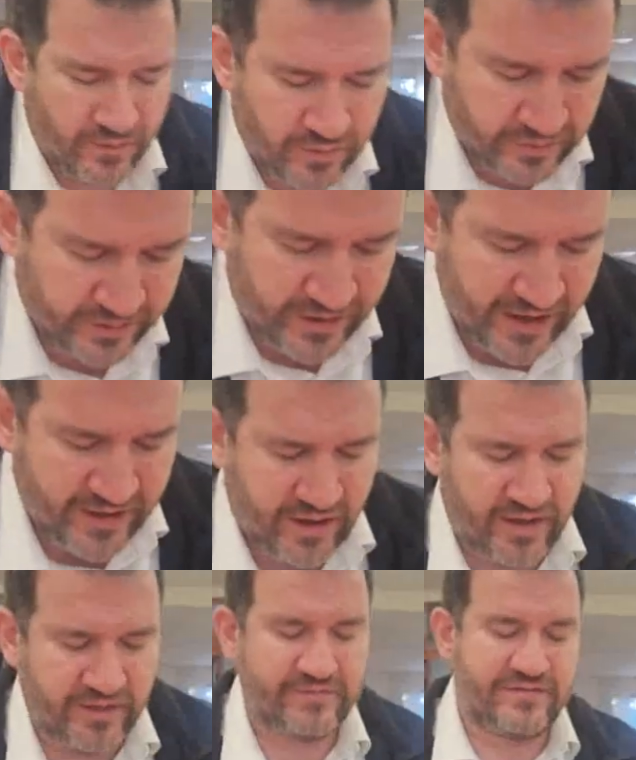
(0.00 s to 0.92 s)
Or a guy
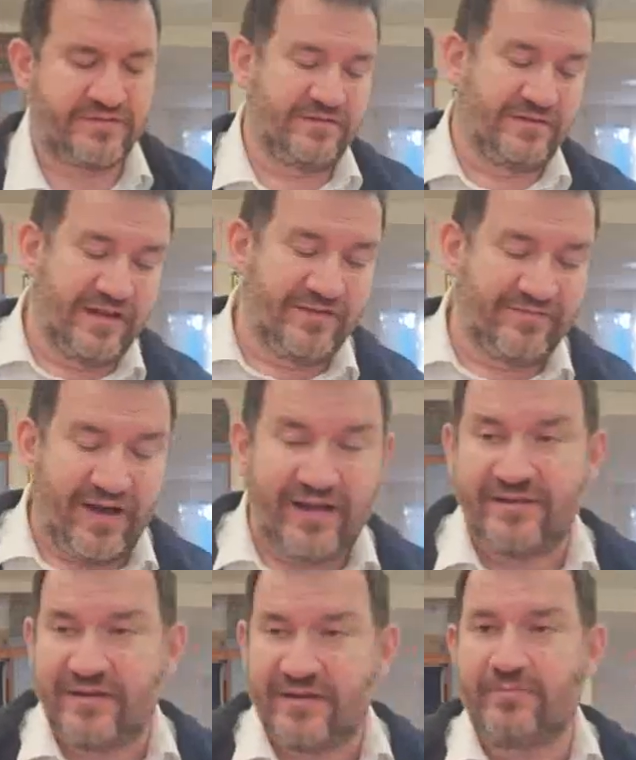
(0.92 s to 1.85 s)
can't live
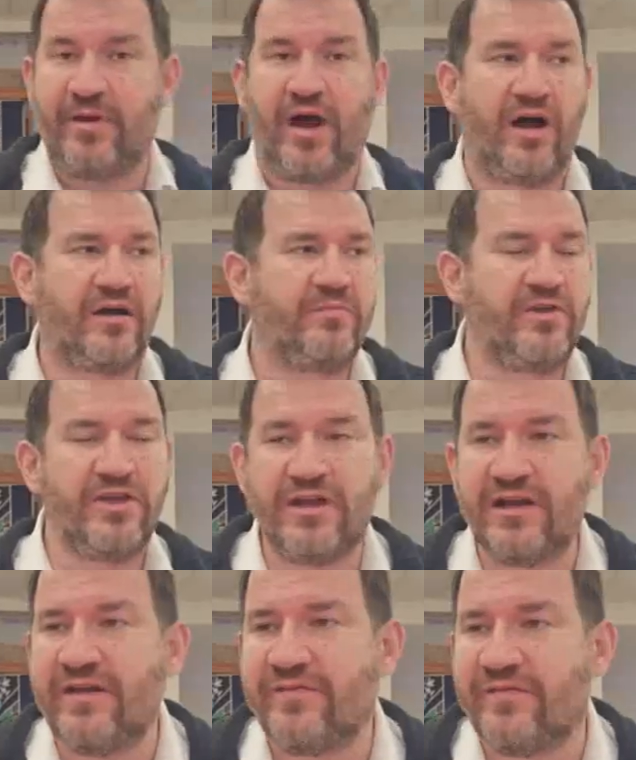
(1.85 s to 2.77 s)
under the bark, but you
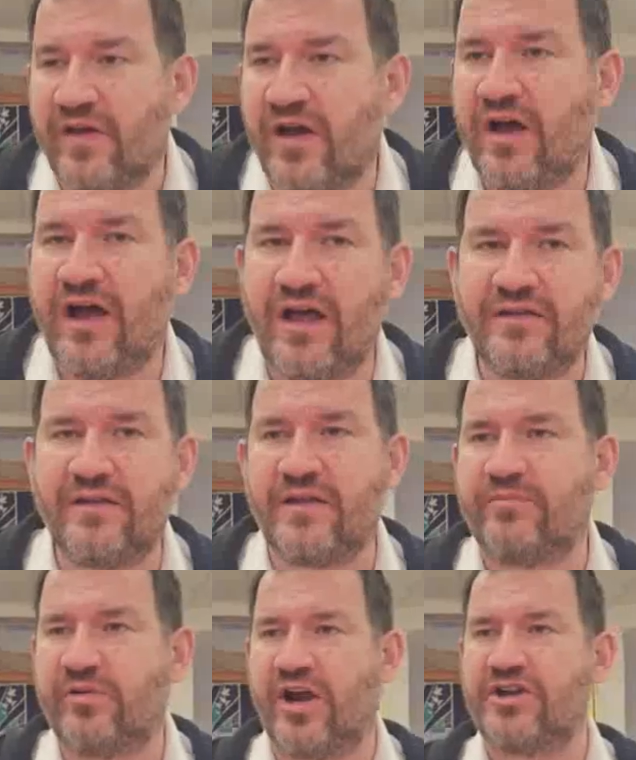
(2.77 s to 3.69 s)
can live under
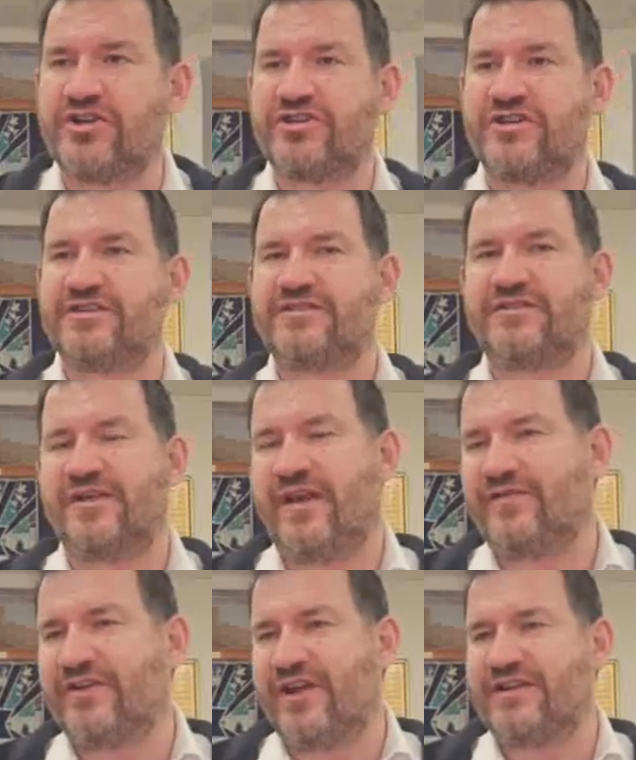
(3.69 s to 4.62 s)
the branches.
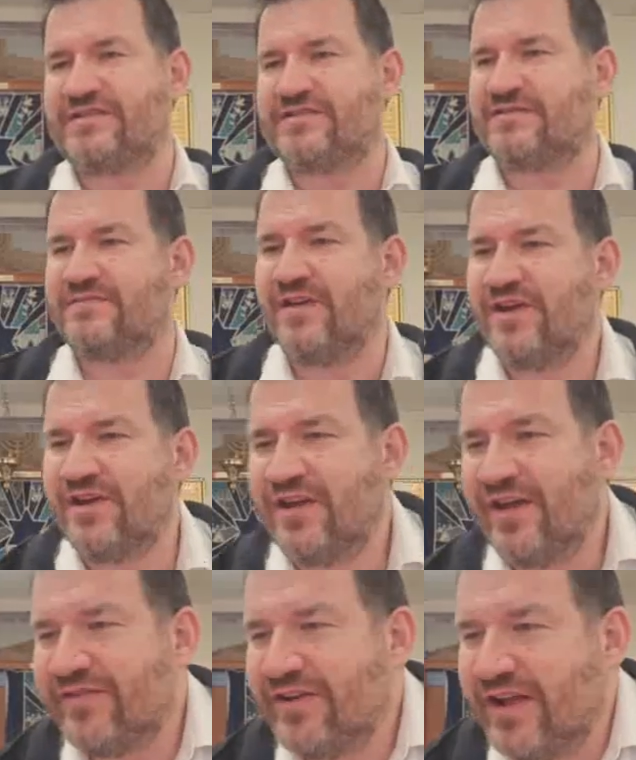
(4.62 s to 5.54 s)
You have a nice
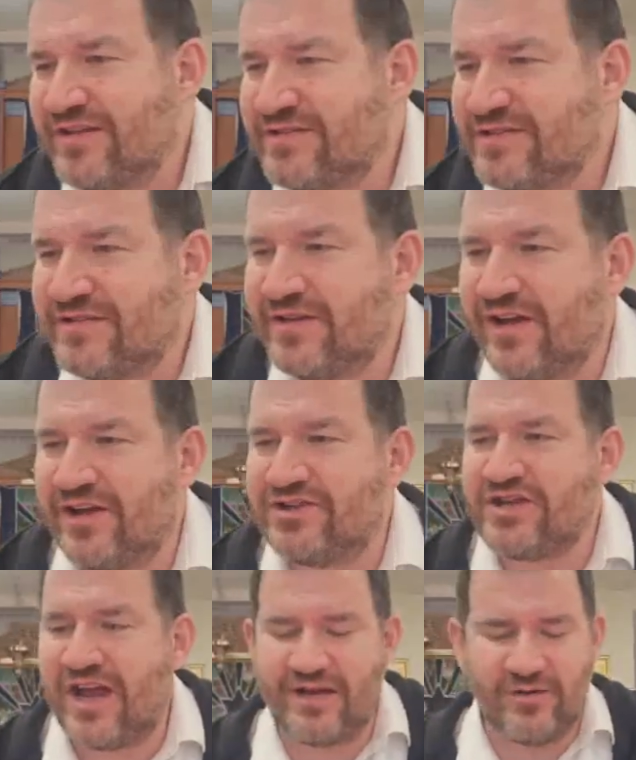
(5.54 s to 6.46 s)

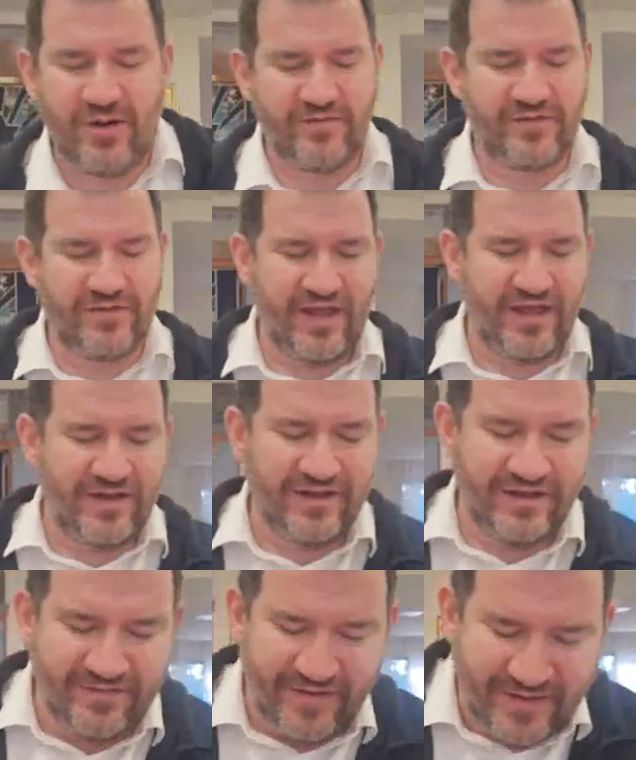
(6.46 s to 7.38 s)
shadow over there. You
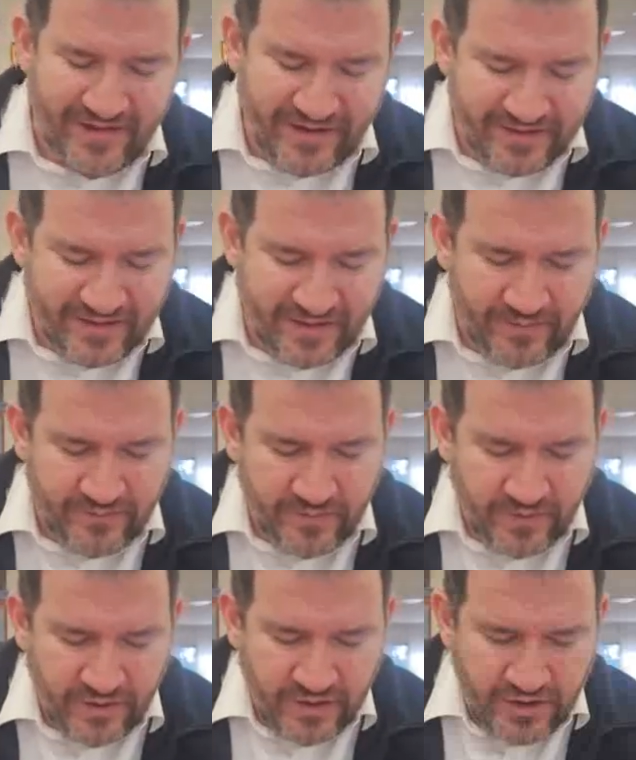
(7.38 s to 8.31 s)
can live underneath it.
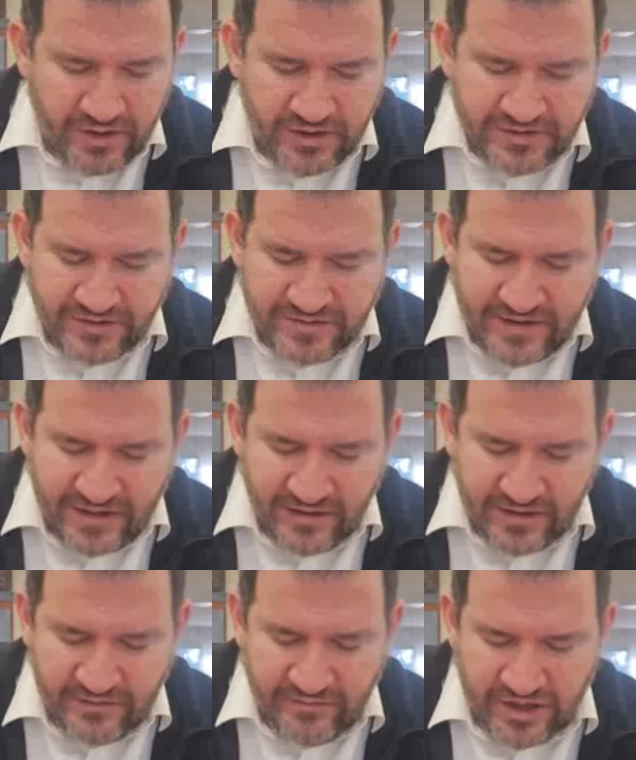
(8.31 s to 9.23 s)
So take a
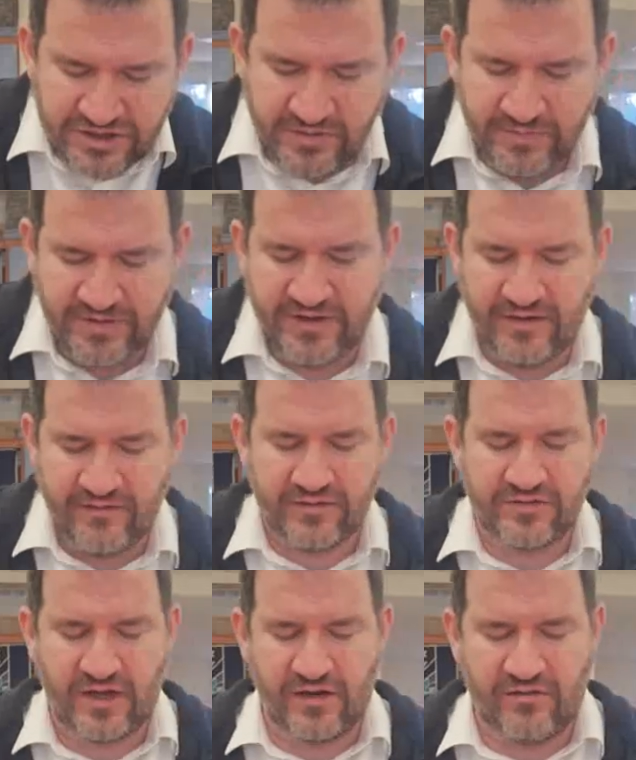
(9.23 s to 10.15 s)
look in Rashi.
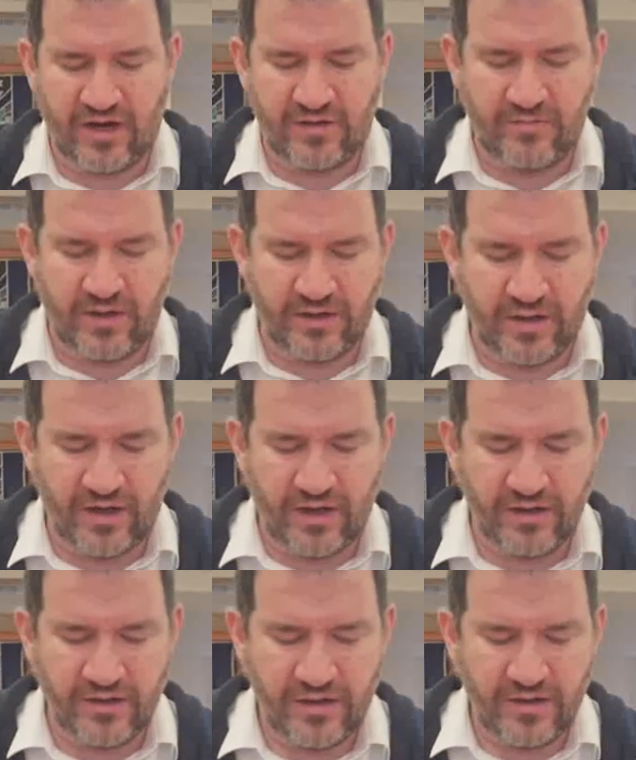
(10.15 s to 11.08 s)
B'dira Tala
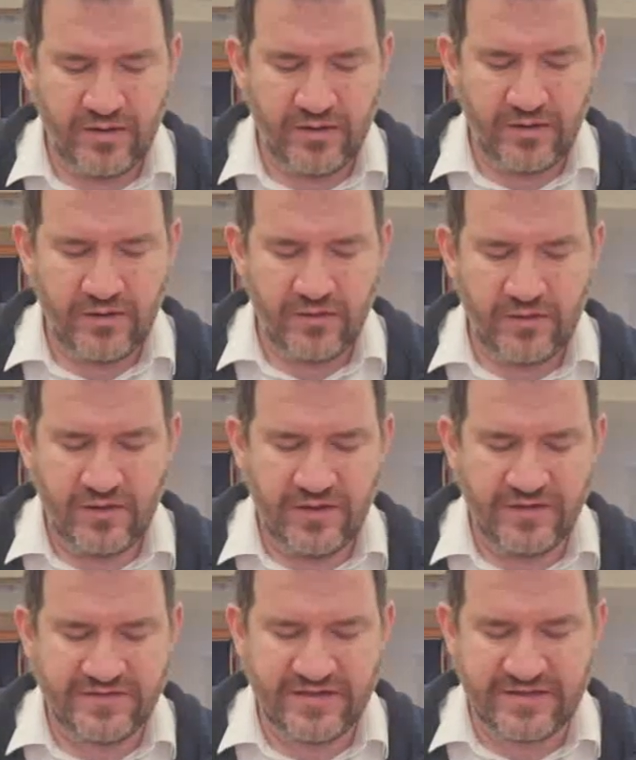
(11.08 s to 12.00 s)
Rachmana.
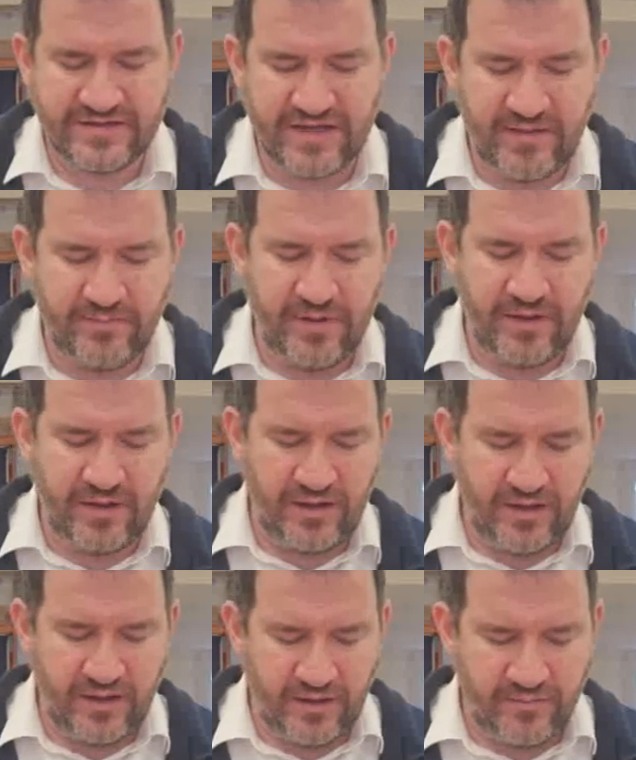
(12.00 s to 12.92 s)
It says Ki
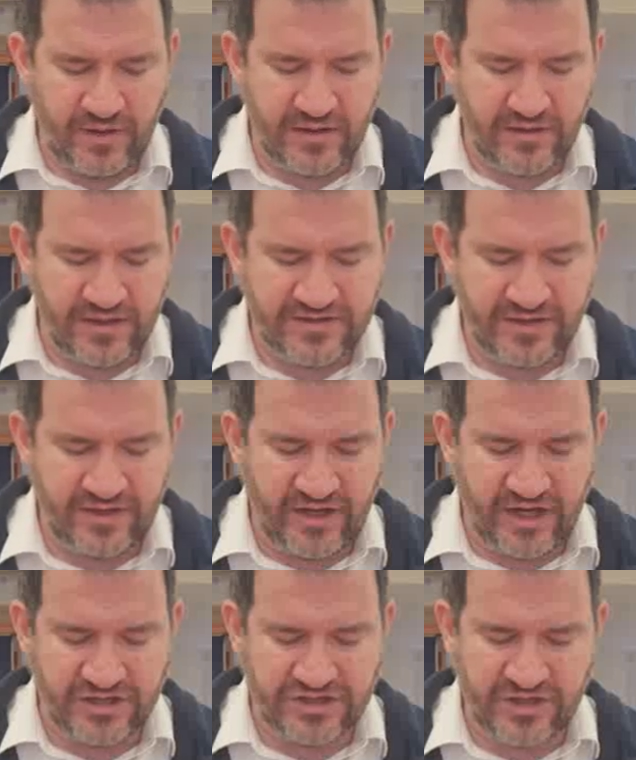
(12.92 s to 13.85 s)
be'ir miklasa
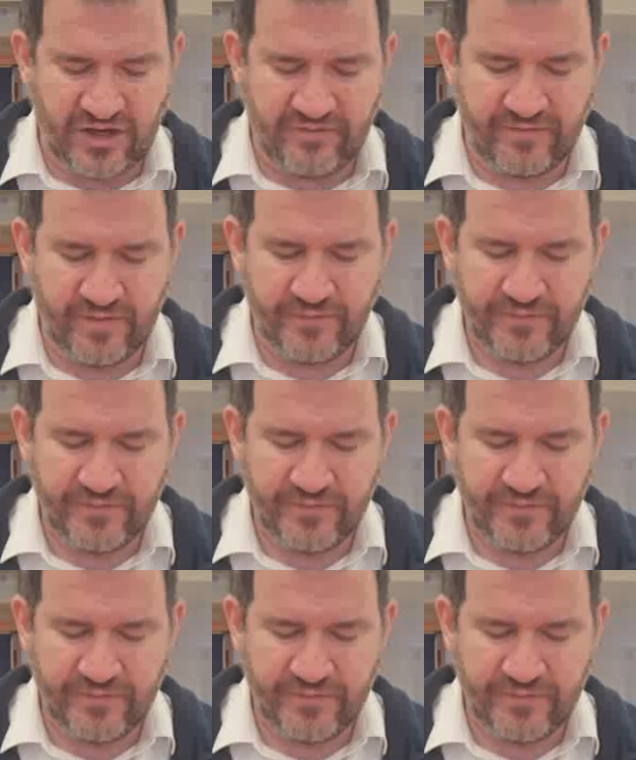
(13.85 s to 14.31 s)
yeshev.